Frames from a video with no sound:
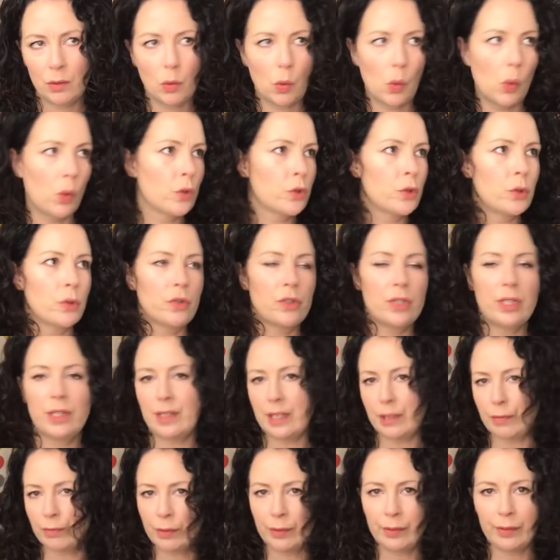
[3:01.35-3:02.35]
all sorts of
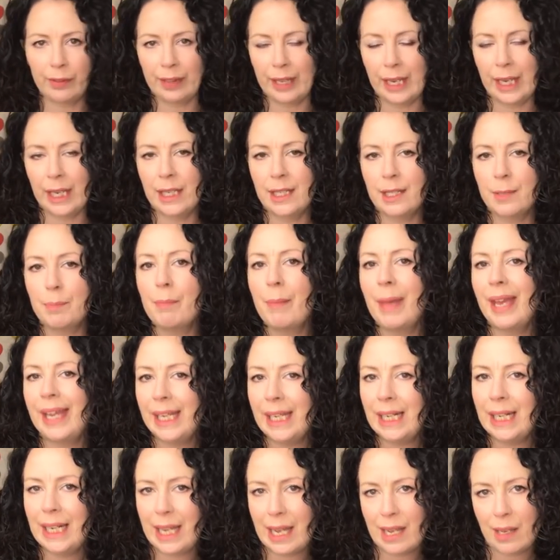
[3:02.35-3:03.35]
different things,
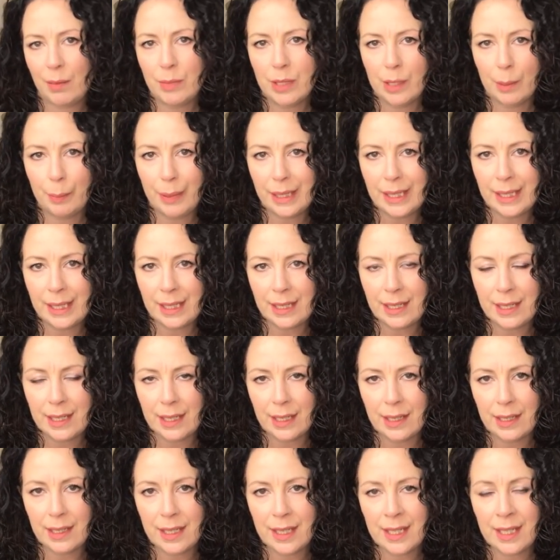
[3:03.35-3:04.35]
mainly aimed at
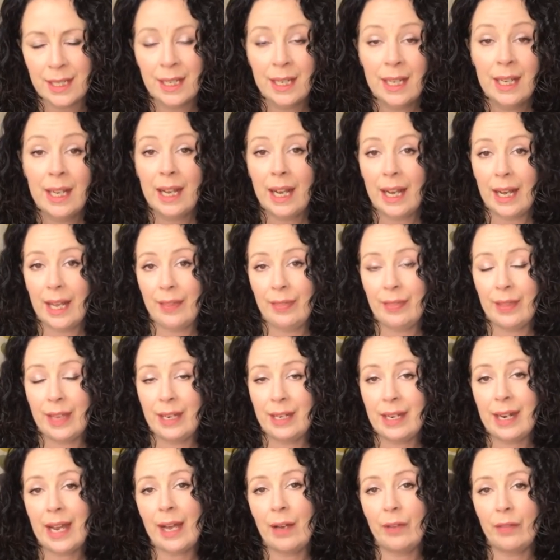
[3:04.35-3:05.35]
businesses. And
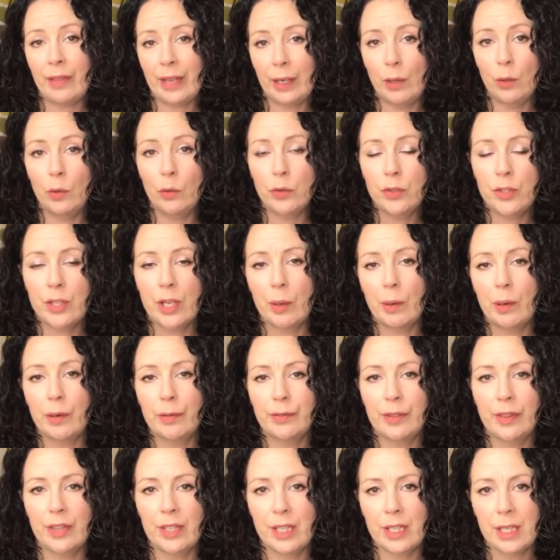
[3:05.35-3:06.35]
then now they also
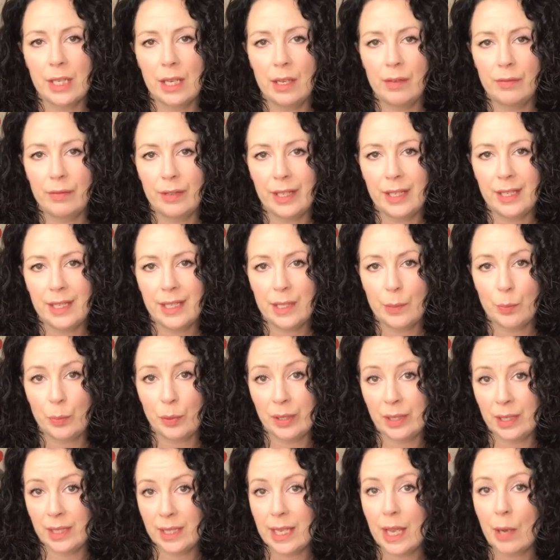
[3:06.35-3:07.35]
offer the service to
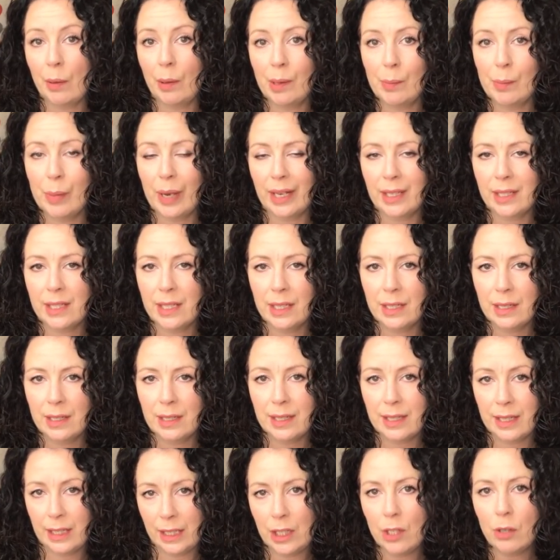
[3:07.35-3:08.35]
print sewing
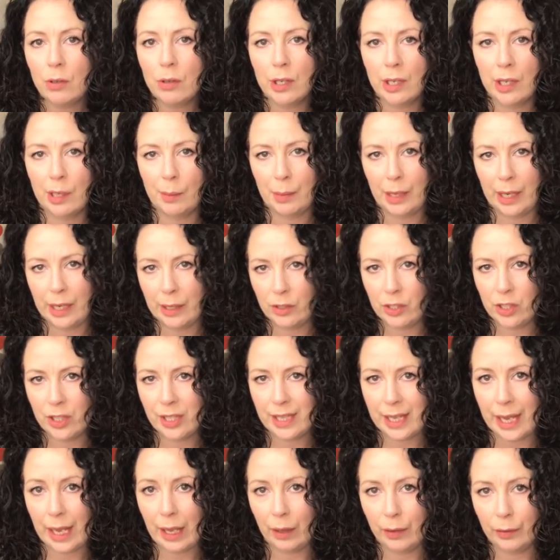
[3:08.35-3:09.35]
patterns that you can upload
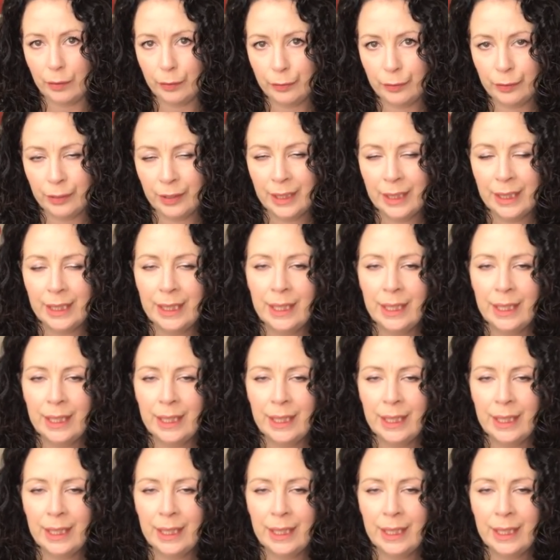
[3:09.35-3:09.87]
yourself.